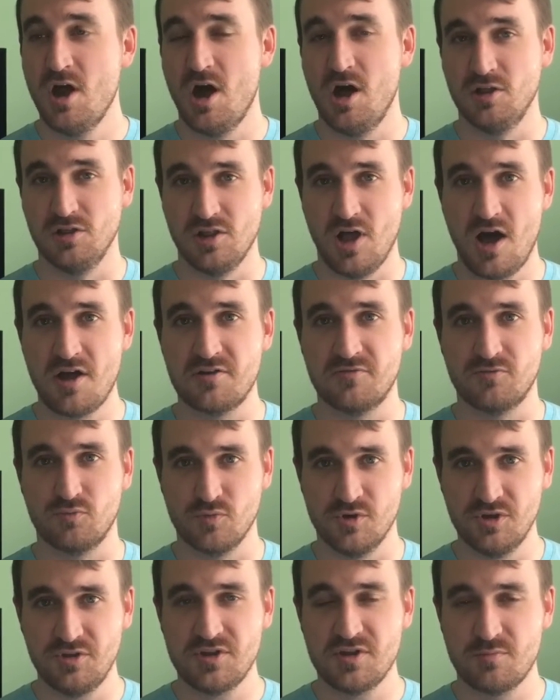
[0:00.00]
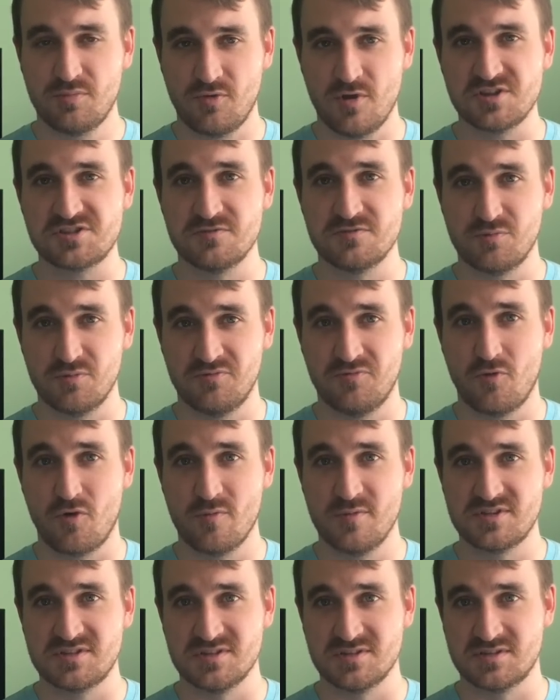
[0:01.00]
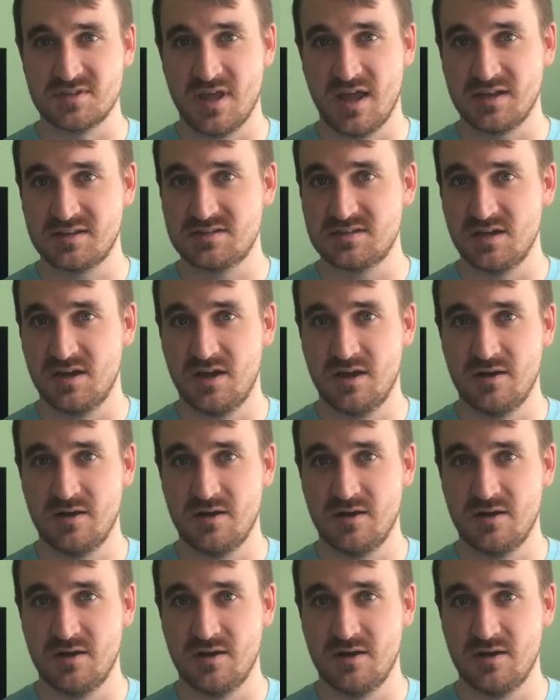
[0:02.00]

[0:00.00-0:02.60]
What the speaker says: a lot of really impressive performances that,